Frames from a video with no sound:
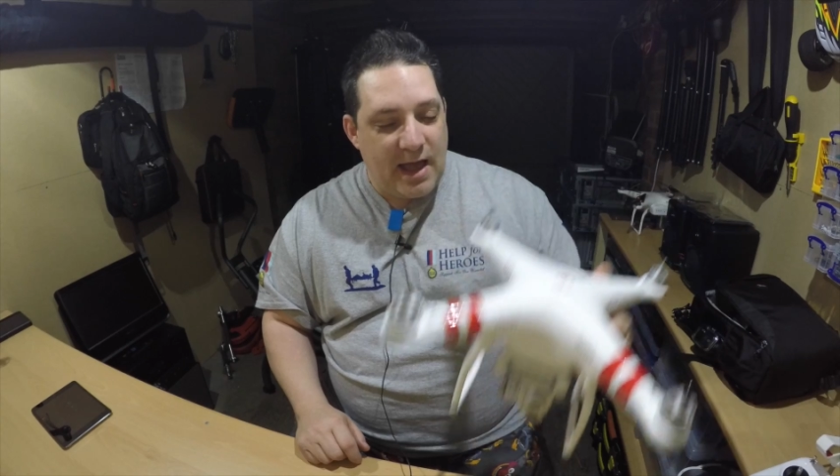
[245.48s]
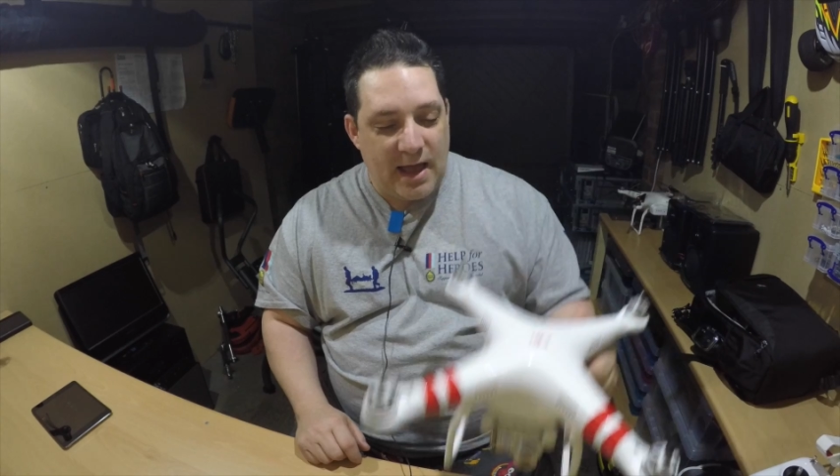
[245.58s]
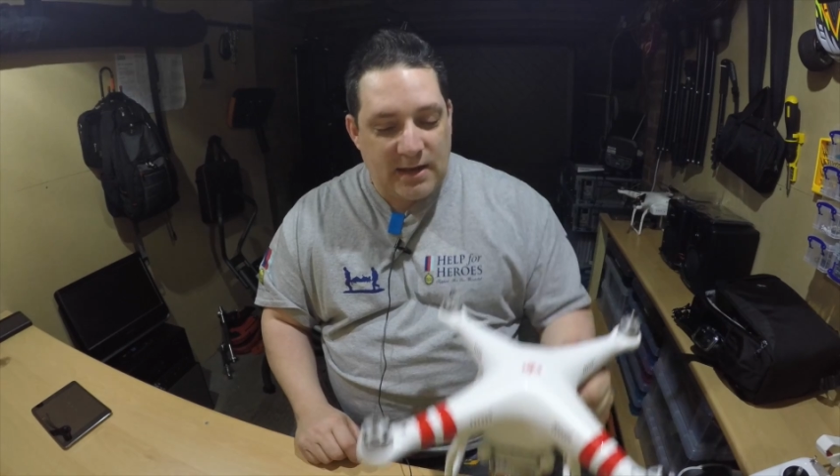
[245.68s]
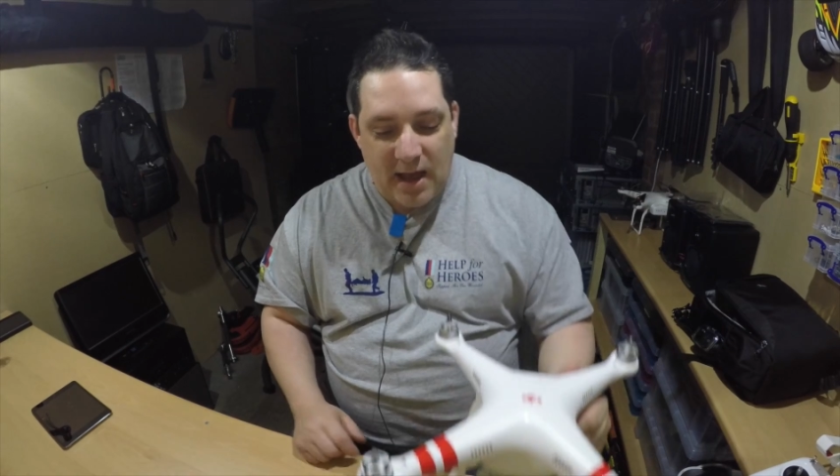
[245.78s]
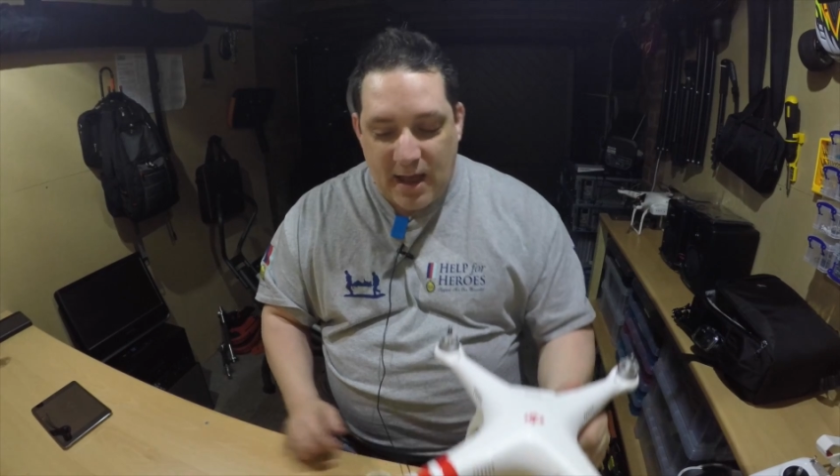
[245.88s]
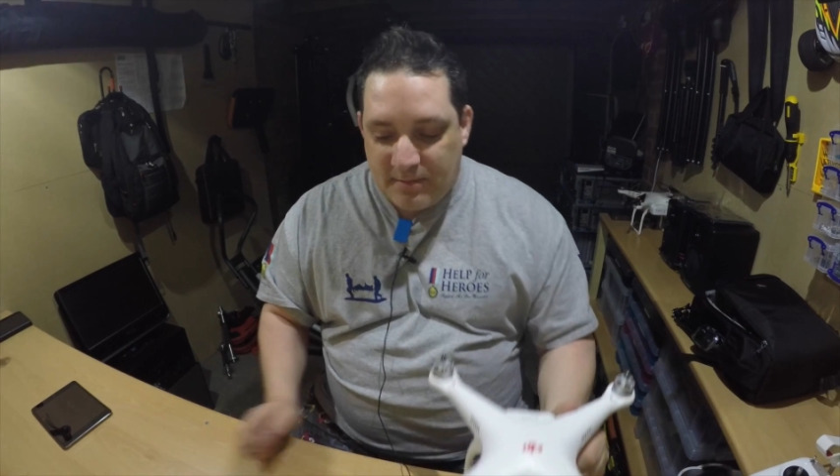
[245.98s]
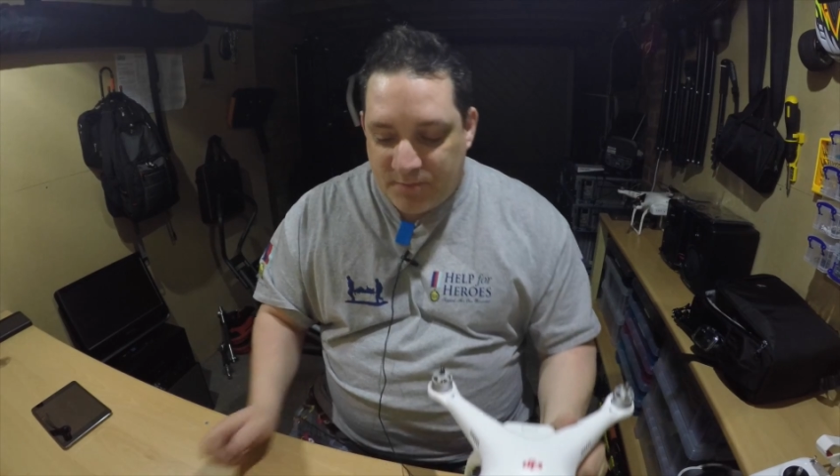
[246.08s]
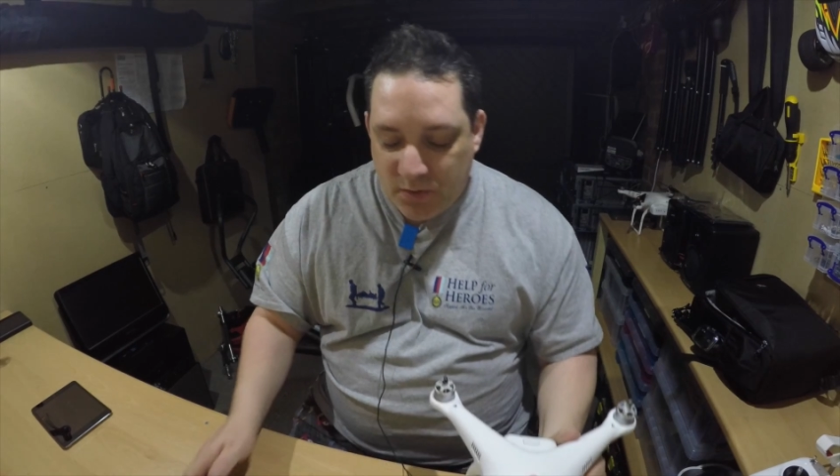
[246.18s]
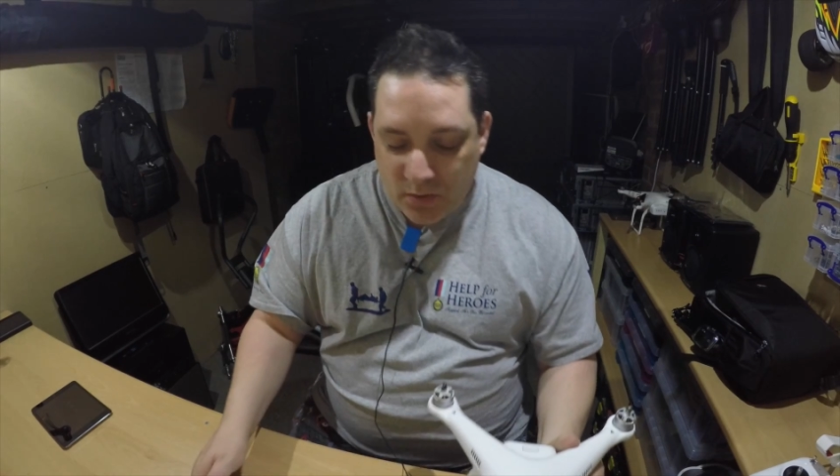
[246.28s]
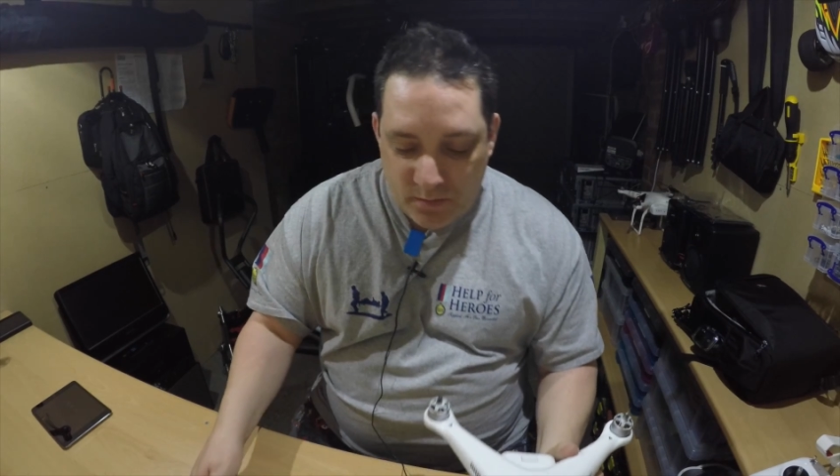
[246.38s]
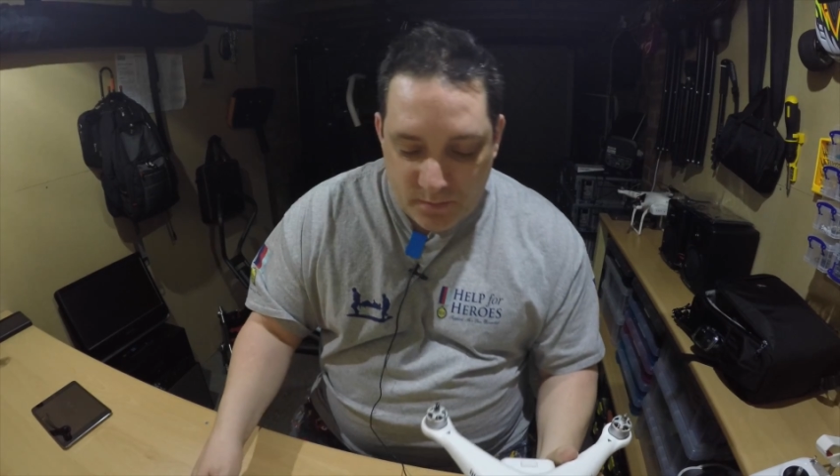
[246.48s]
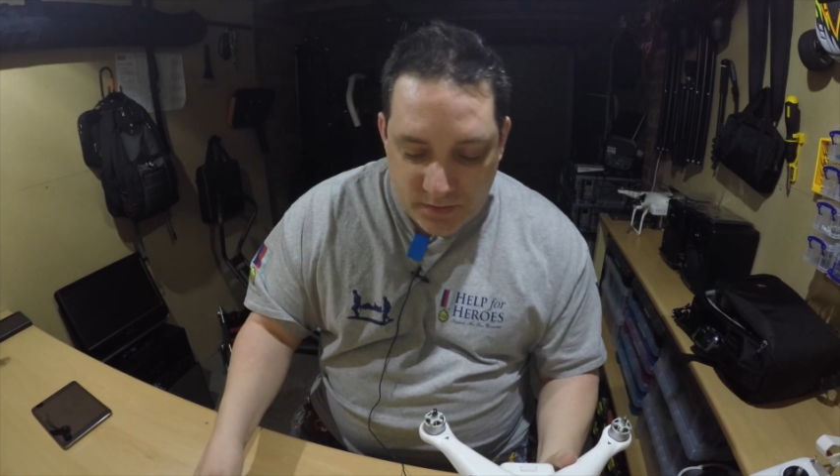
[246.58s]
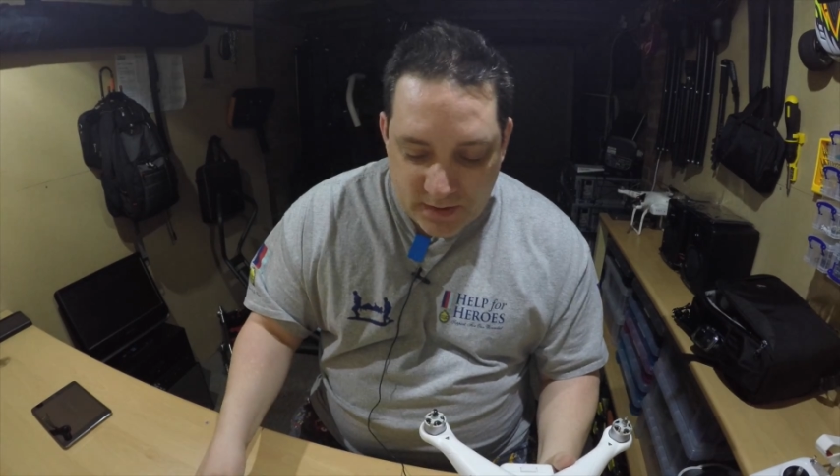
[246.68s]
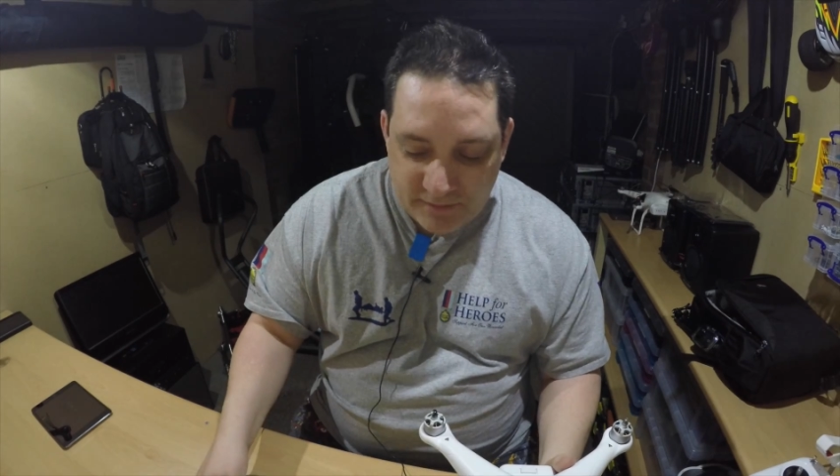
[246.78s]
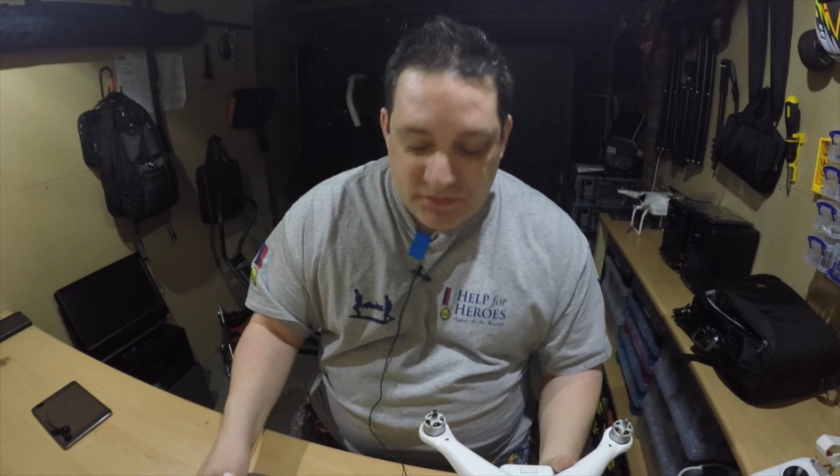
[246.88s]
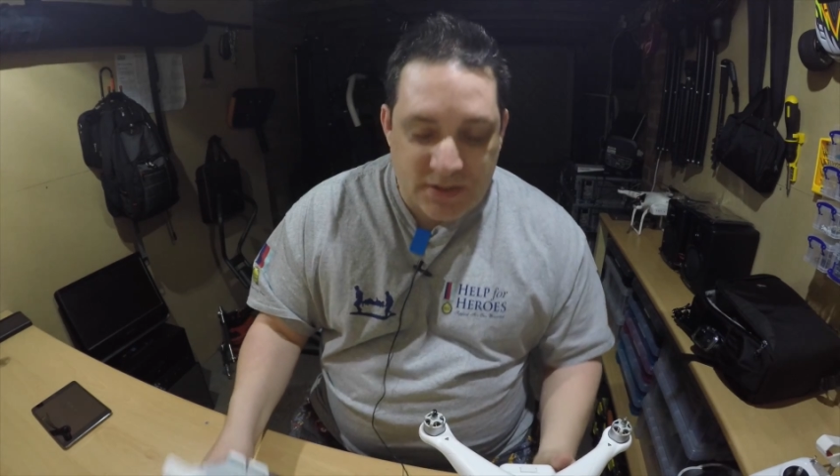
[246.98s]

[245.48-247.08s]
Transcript: and they've